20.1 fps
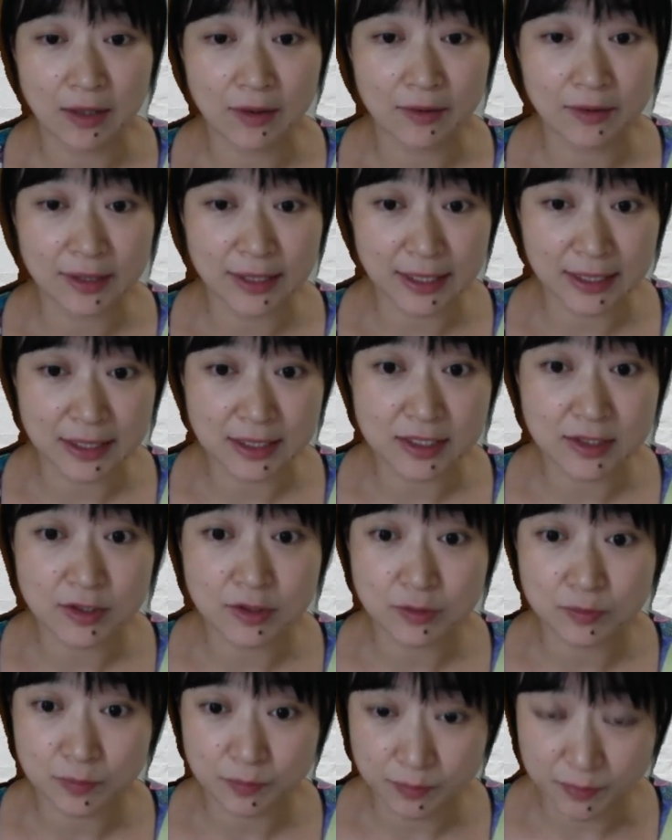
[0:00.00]
in
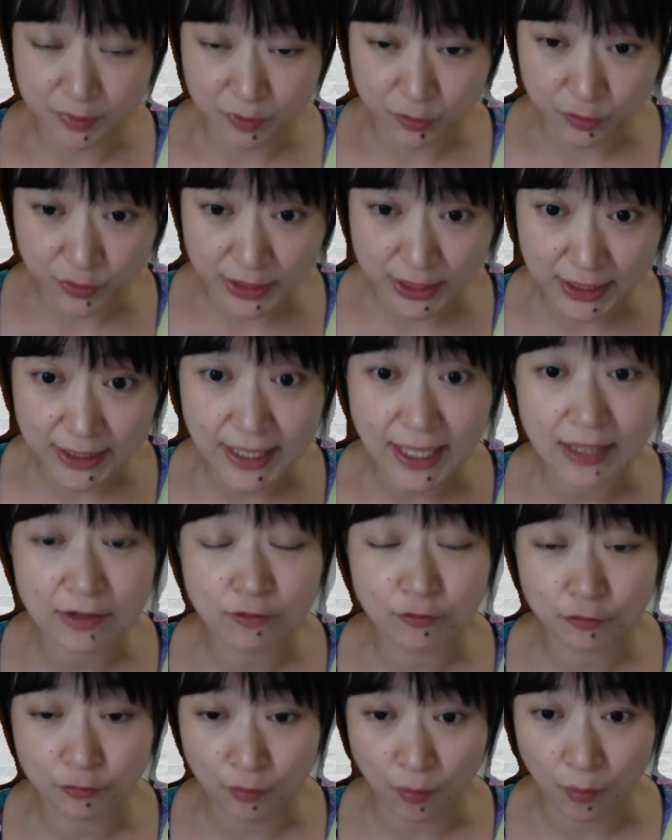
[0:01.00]
3 and
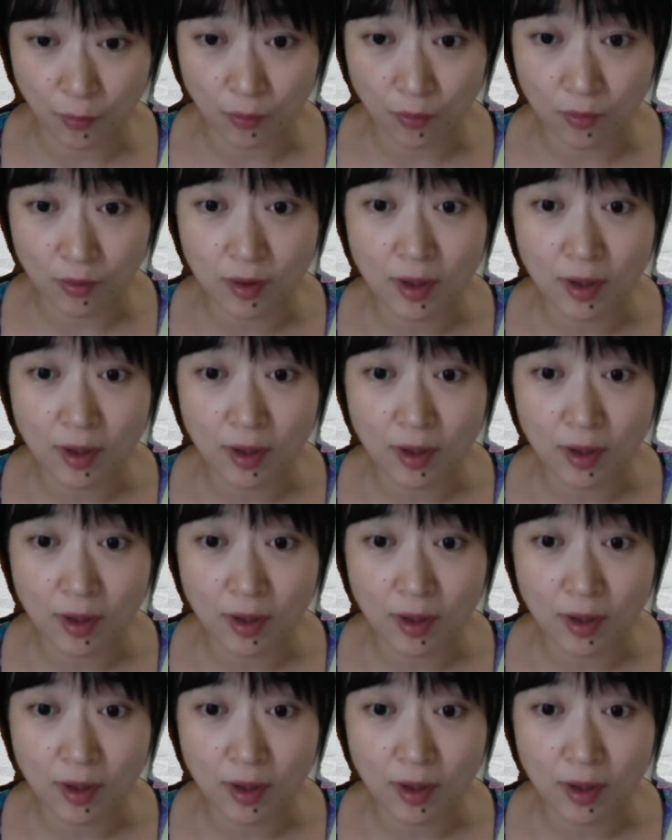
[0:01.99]
4,